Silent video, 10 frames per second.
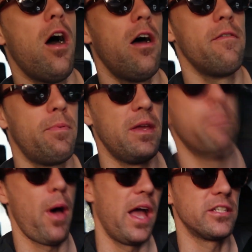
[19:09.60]
I've
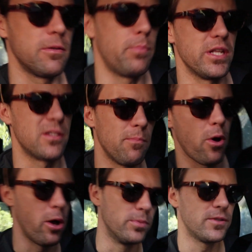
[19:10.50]
been buying some bits and
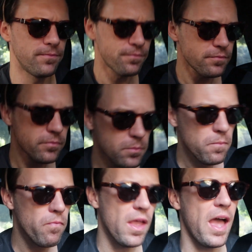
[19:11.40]
bobs
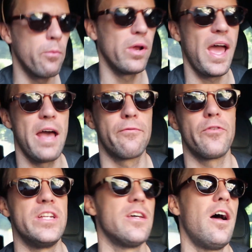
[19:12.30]
and when I have
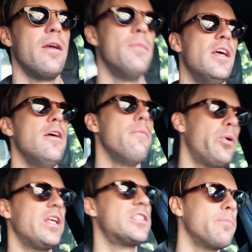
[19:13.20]
free time
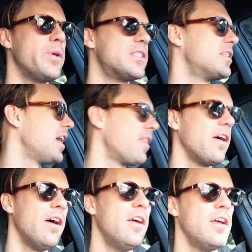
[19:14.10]
putting some bits
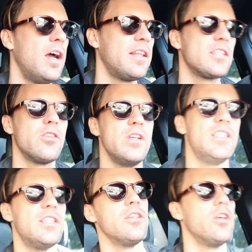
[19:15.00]
together and that's not
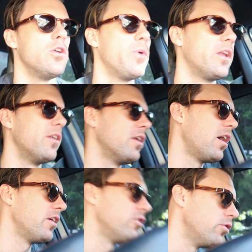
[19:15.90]
easy to do when
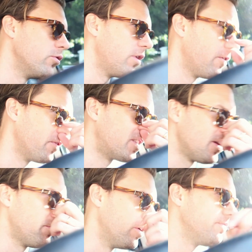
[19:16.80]
you live with
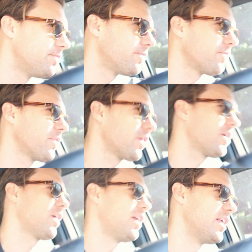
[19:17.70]
someone
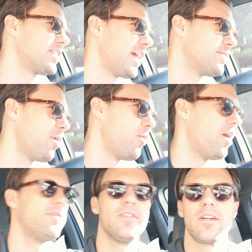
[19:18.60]
in this case my
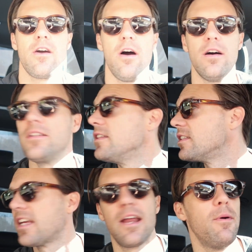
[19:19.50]
wife and that car
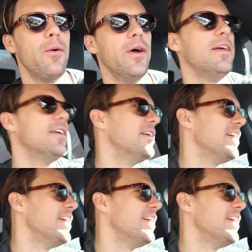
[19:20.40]
needs to get out of my way